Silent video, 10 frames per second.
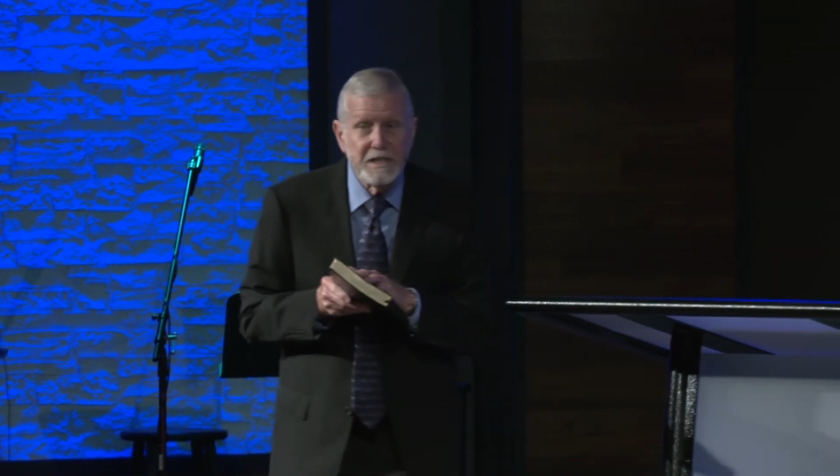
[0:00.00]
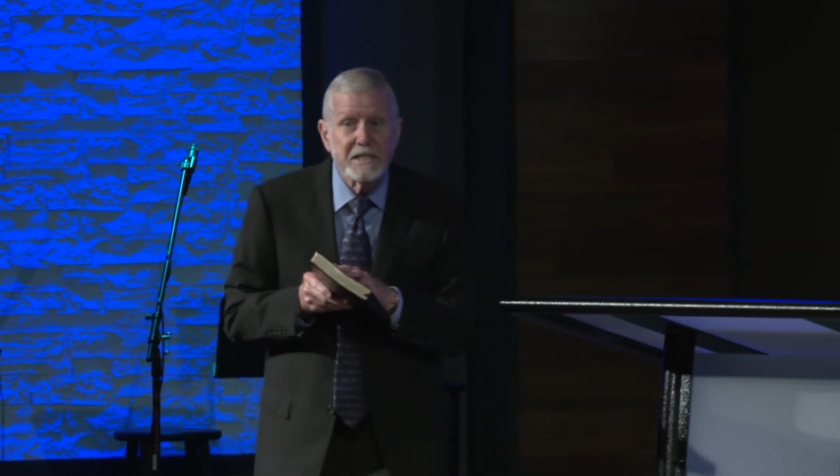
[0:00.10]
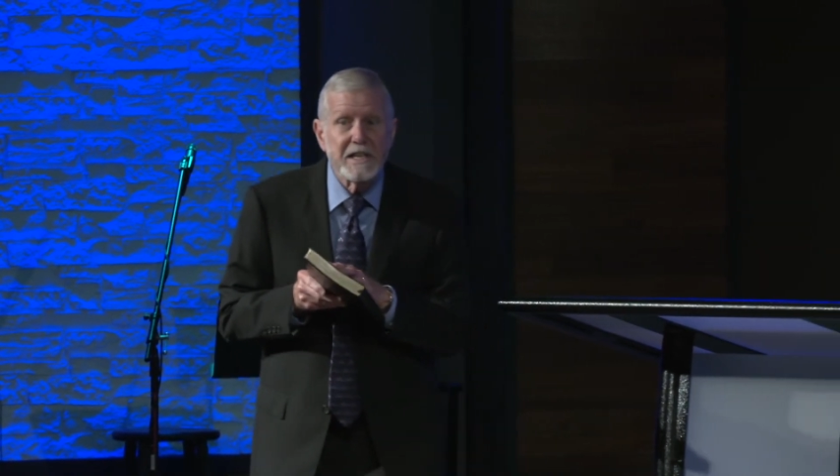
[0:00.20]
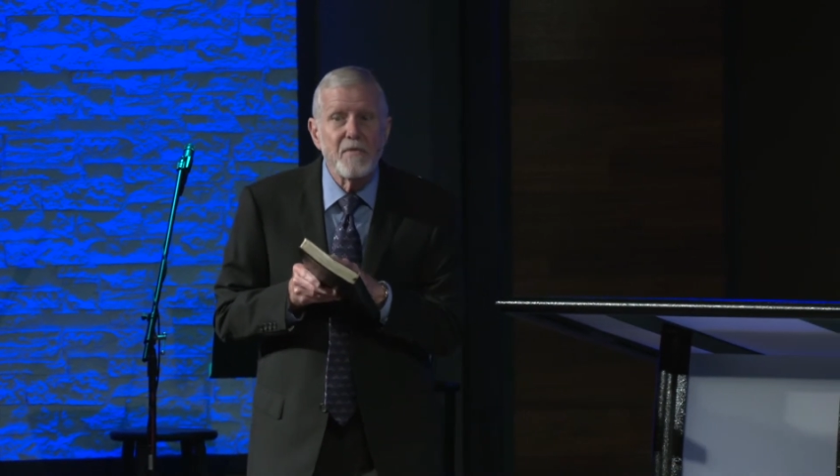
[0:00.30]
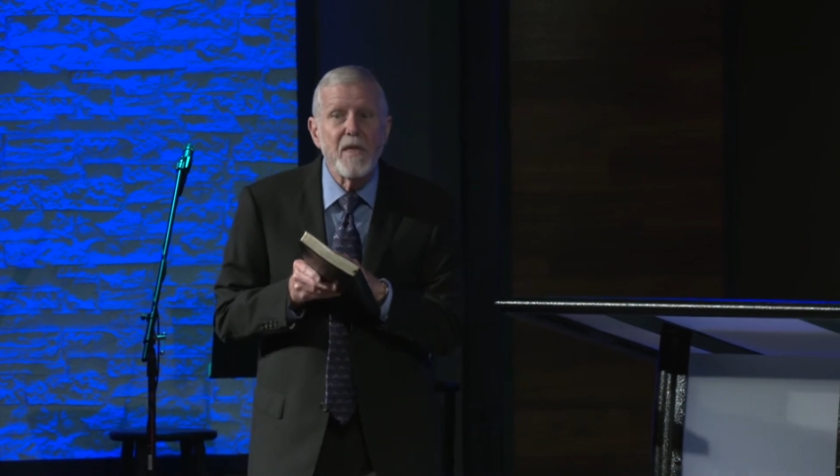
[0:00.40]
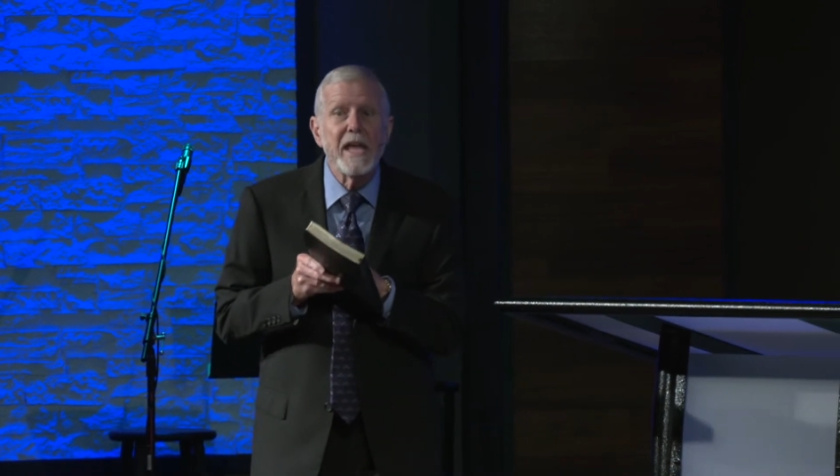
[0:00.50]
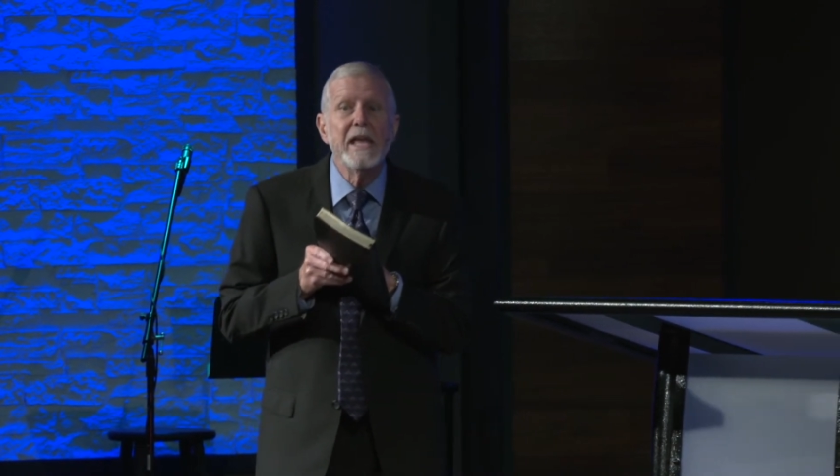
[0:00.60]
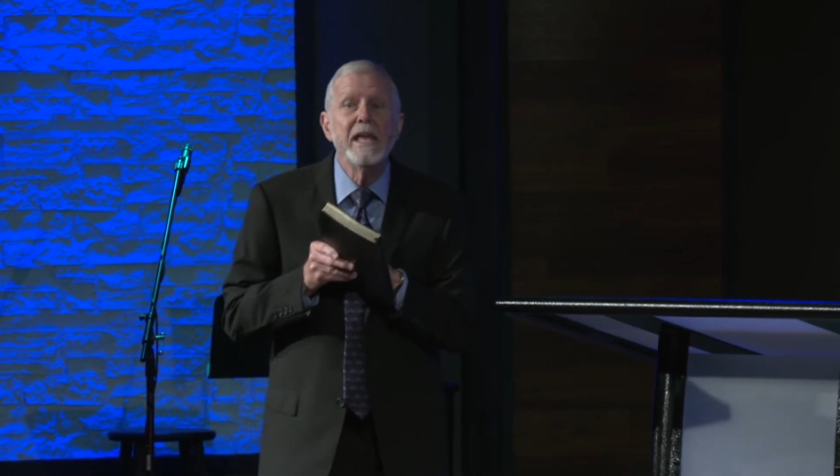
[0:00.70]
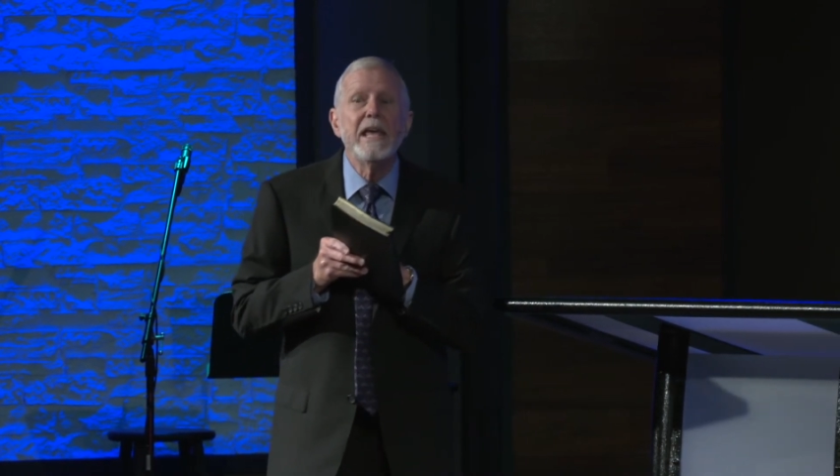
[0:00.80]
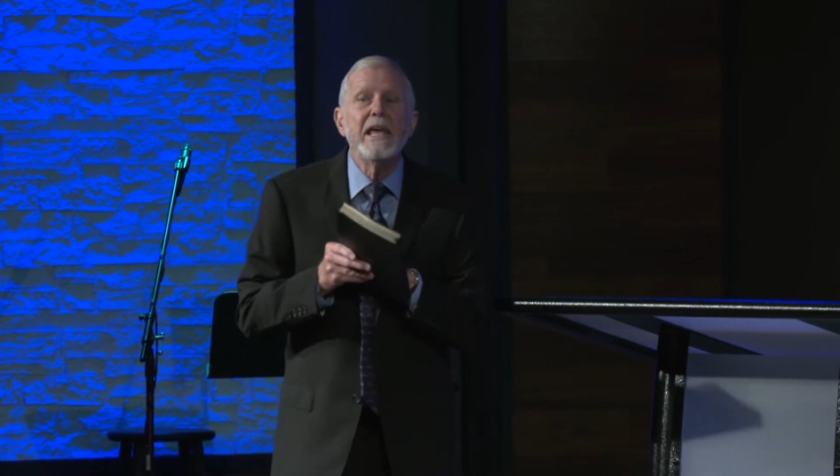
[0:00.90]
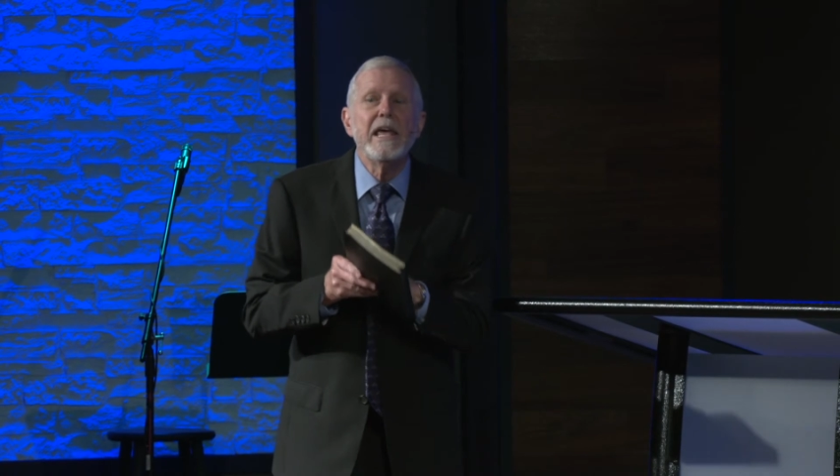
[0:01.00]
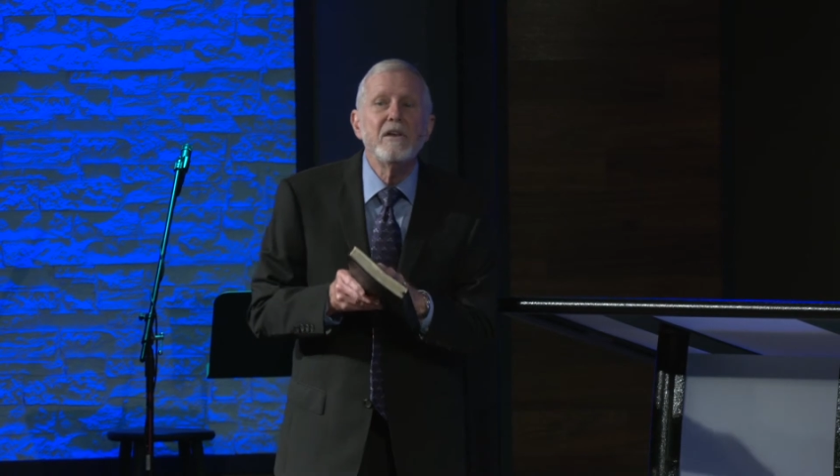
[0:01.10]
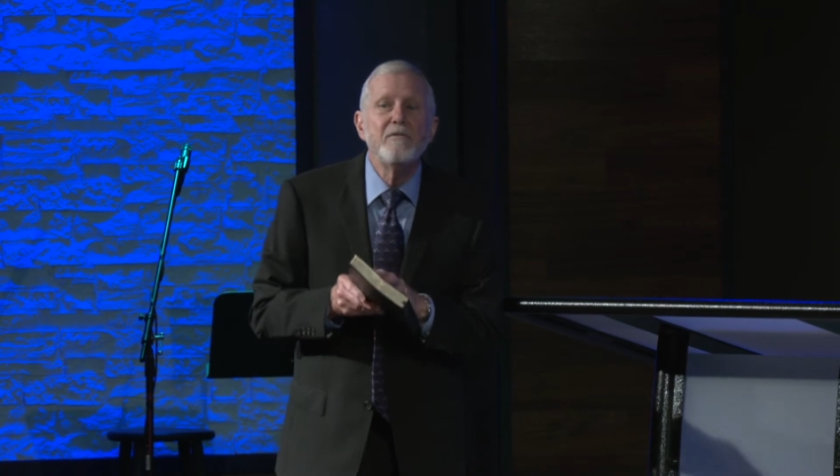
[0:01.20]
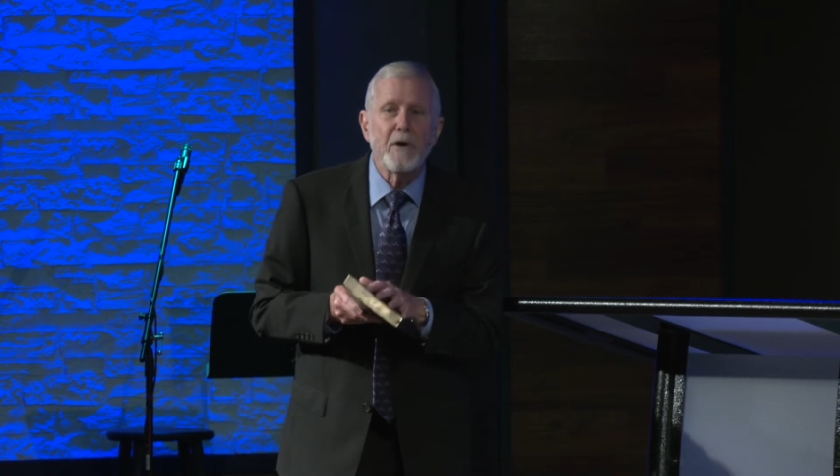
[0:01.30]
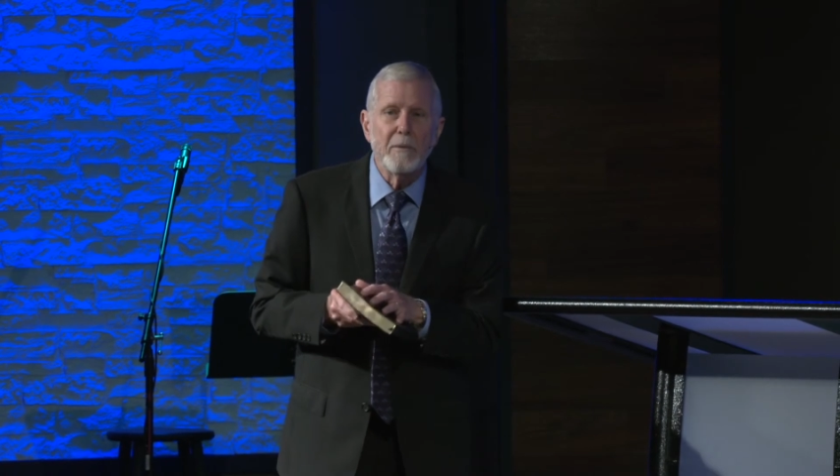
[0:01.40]
Instead, they
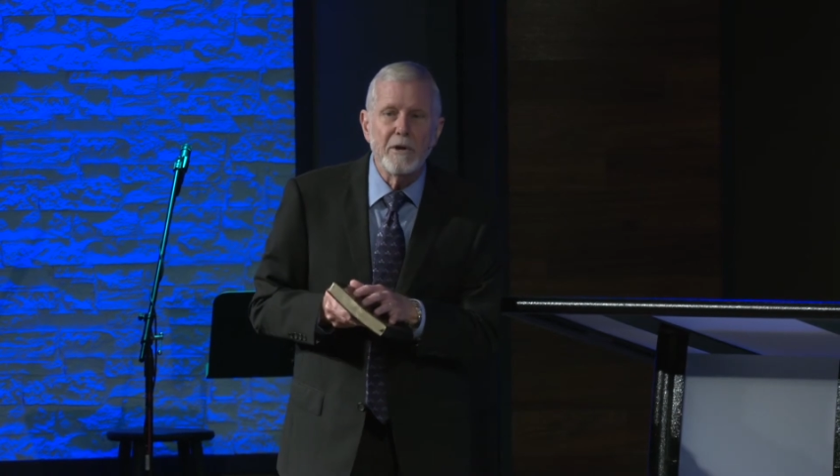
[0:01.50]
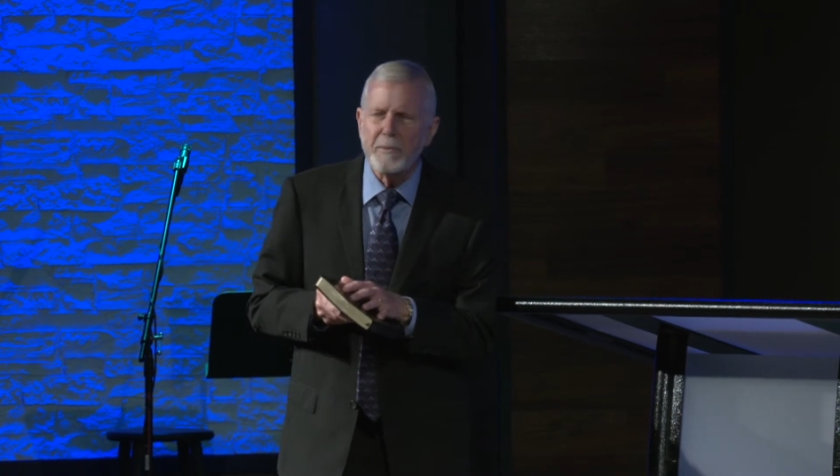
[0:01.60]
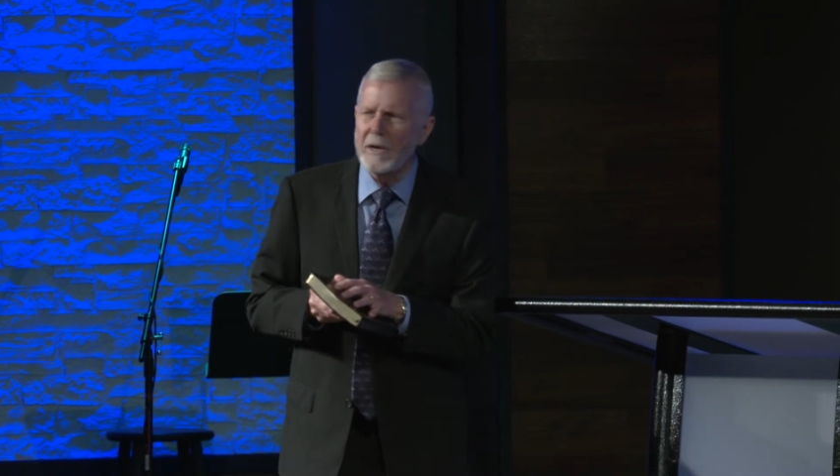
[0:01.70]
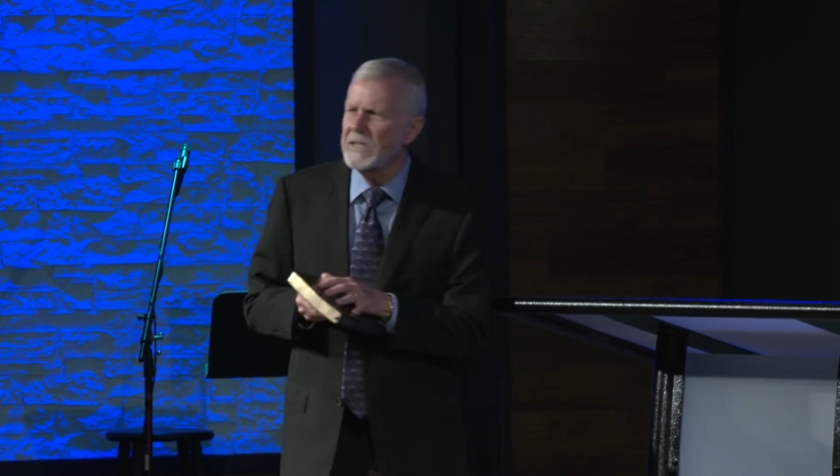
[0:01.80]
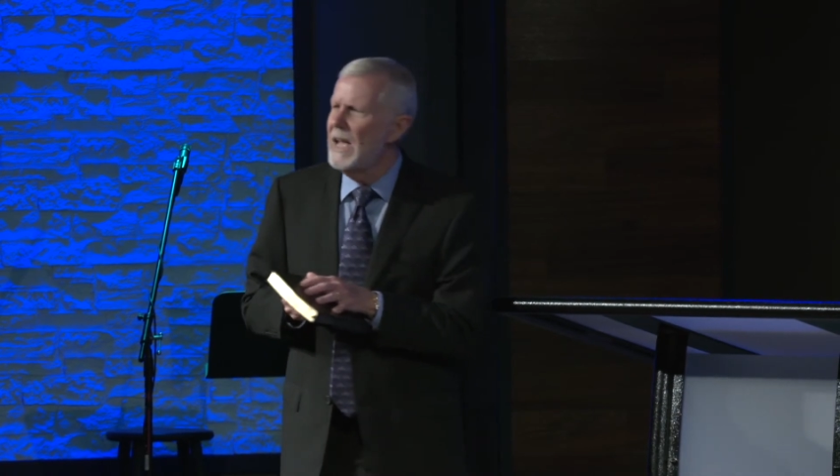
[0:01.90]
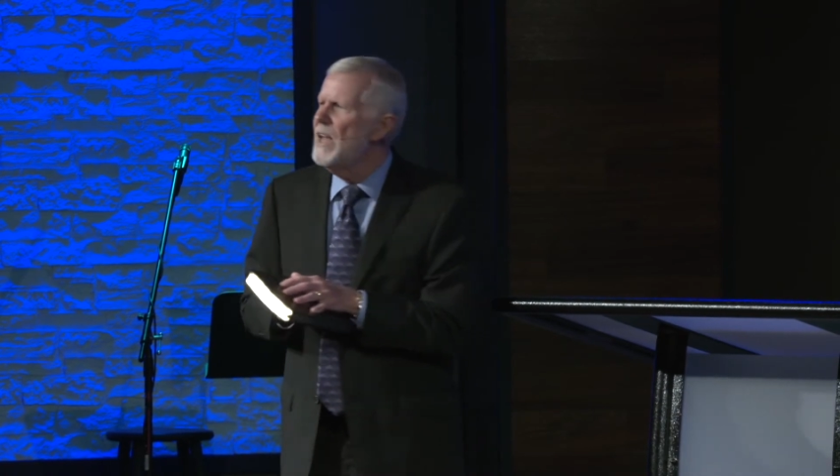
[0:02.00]
hid from his presence.